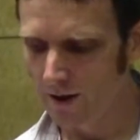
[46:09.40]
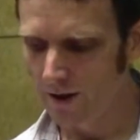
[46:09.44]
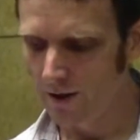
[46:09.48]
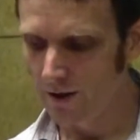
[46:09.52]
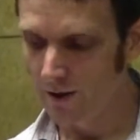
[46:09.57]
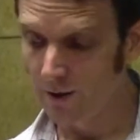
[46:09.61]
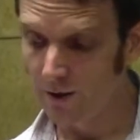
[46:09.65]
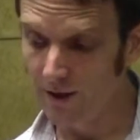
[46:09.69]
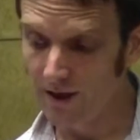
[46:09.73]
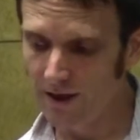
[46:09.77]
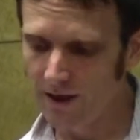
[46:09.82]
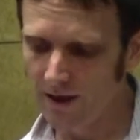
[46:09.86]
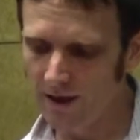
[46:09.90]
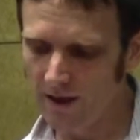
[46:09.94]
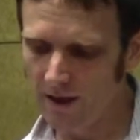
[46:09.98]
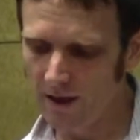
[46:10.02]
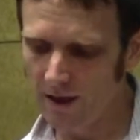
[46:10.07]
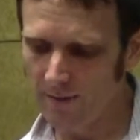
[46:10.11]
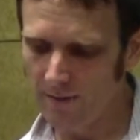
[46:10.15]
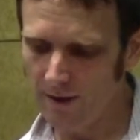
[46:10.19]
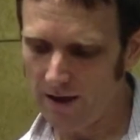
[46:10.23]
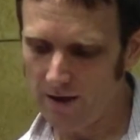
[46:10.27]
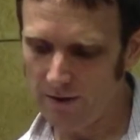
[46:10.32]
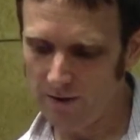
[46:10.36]
The unique thing
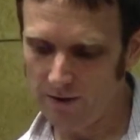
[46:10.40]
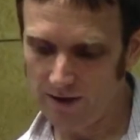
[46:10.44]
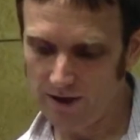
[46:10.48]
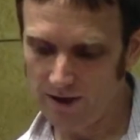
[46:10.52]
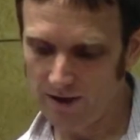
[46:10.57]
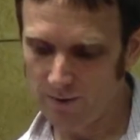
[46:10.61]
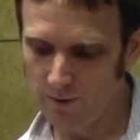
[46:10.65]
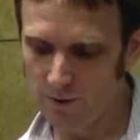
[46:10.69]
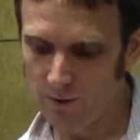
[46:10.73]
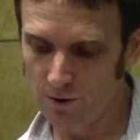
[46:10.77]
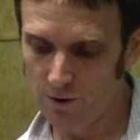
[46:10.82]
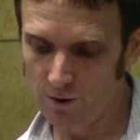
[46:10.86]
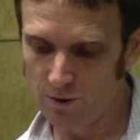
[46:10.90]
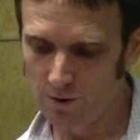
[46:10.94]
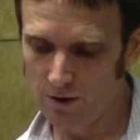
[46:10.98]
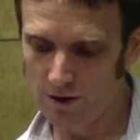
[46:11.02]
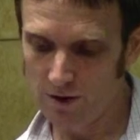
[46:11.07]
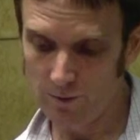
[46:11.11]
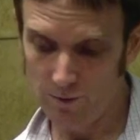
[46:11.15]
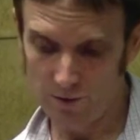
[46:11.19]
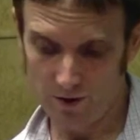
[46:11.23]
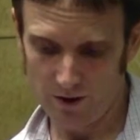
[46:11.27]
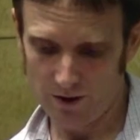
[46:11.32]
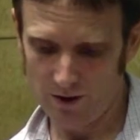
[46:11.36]
about the
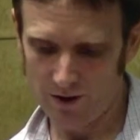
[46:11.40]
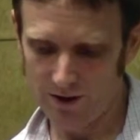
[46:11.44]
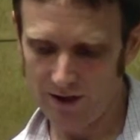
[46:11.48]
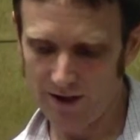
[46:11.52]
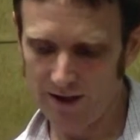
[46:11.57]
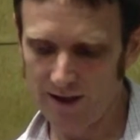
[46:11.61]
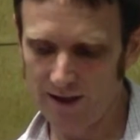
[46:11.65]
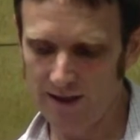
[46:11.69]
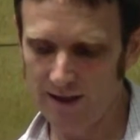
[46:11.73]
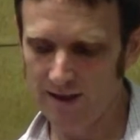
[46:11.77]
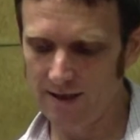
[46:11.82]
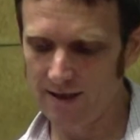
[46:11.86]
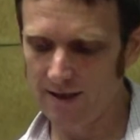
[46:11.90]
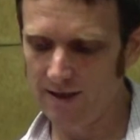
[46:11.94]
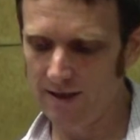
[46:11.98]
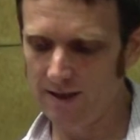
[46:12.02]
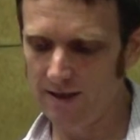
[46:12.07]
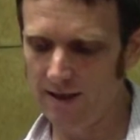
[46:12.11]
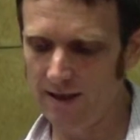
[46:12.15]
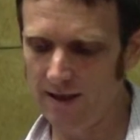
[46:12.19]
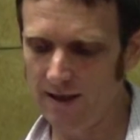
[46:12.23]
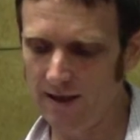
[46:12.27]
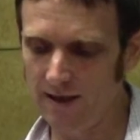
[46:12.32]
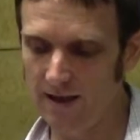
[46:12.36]
Exploratorium, one of the unique things, is
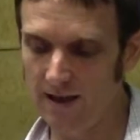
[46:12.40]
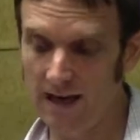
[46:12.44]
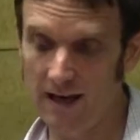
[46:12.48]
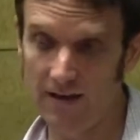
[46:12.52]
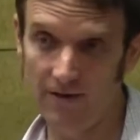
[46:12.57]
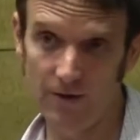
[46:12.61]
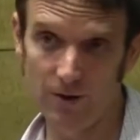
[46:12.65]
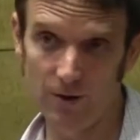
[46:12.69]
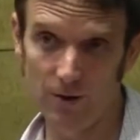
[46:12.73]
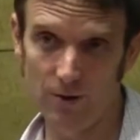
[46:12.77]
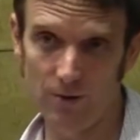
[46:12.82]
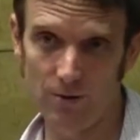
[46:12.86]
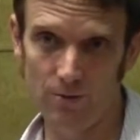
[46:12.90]
that they have their